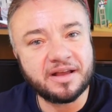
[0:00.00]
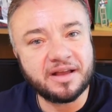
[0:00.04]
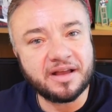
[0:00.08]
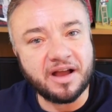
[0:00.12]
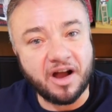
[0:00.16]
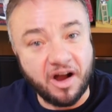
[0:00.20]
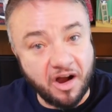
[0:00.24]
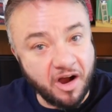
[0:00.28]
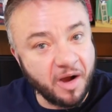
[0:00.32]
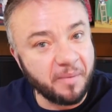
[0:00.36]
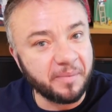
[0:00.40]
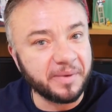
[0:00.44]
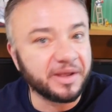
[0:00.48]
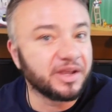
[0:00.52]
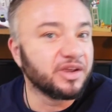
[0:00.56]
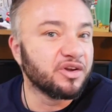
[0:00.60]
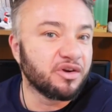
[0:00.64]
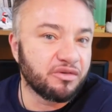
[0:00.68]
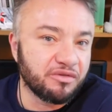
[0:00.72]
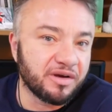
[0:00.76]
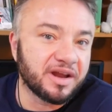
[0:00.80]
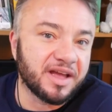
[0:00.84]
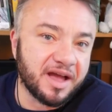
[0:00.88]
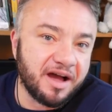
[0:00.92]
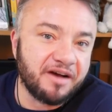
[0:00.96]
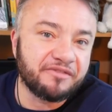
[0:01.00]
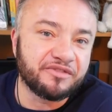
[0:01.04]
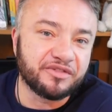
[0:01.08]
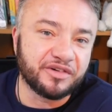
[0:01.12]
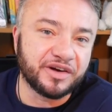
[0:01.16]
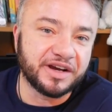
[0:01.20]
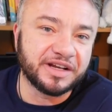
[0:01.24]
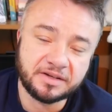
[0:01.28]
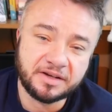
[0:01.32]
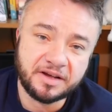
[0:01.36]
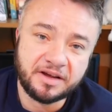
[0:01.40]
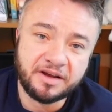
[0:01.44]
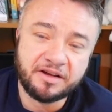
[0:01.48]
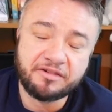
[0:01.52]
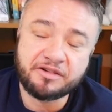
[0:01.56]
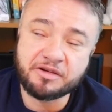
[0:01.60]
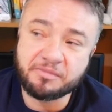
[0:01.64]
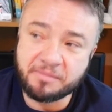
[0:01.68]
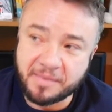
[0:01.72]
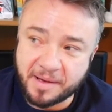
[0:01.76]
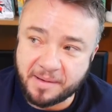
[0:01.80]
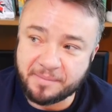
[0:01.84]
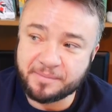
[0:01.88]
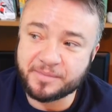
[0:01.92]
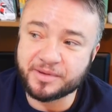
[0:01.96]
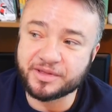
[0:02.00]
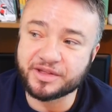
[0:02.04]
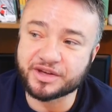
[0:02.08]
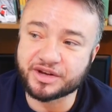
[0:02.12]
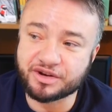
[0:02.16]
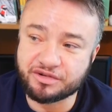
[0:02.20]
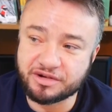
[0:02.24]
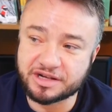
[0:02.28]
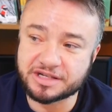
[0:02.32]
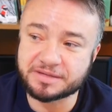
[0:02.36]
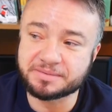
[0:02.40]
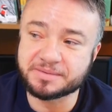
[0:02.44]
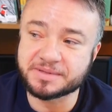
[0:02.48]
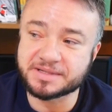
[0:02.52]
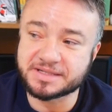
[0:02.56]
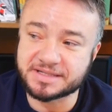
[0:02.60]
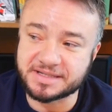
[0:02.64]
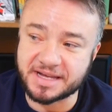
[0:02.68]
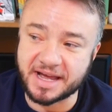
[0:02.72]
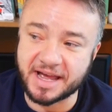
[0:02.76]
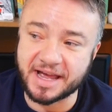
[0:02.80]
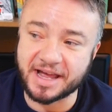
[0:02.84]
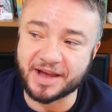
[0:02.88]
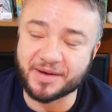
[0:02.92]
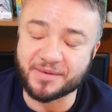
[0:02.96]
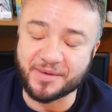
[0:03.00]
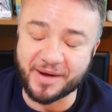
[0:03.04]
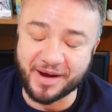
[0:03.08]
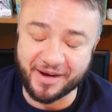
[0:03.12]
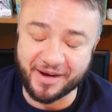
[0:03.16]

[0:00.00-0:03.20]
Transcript: harming your recovery. Remember that Christmas Day, where